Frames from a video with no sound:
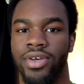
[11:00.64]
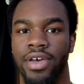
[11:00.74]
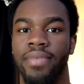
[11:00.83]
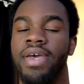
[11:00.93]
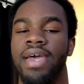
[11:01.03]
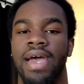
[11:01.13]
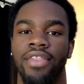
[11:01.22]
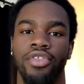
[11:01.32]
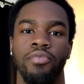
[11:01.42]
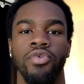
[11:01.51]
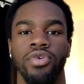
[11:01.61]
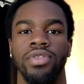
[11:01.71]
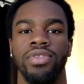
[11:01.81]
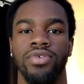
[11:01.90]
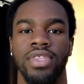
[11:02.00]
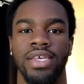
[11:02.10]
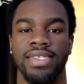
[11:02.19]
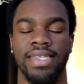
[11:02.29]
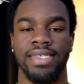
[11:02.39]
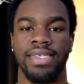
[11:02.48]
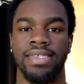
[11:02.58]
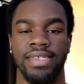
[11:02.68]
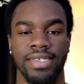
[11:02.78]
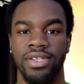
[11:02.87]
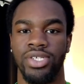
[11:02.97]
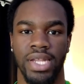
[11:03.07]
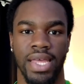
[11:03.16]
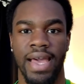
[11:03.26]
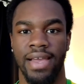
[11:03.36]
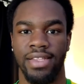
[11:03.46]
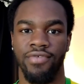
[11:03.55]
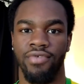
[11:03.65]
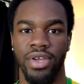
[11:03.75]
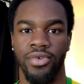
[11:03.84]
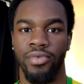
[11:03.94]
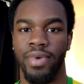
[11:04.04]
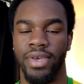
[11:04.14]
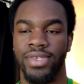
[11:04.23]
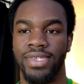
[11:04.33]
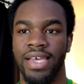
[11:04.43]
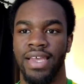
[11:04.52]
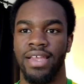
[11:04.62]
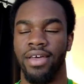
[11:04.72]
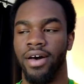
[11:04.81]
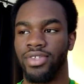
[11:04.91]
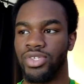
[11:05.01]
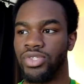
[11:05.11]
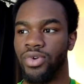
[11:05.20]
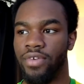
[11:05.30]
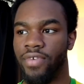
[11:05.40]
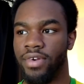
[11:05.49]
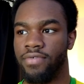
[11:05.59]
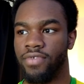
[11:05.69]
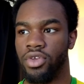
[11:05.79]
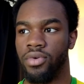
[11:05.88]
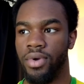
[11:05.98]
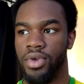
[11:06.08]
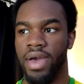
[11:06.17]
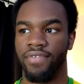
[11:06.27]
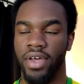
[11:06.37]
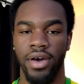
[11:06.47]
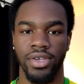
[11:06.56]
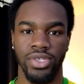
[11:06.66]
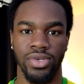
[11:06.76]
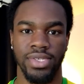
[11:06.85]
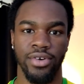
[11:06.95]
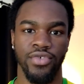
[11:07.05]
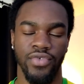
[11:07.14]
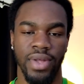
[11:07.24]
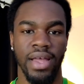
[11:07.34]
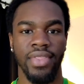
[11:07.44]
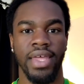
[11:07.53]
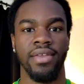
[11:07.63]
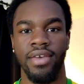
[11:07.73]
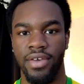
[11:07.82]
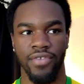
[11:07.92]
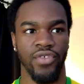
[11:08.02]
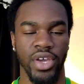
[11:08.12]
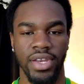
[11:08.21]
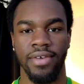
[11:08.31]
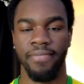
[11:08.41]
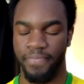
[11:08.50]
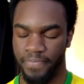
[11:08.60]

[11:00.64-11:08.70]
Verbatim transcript: time and the more you do this this is essentially active recall because the answer's not in front of you. You have to ask yourself and then find it.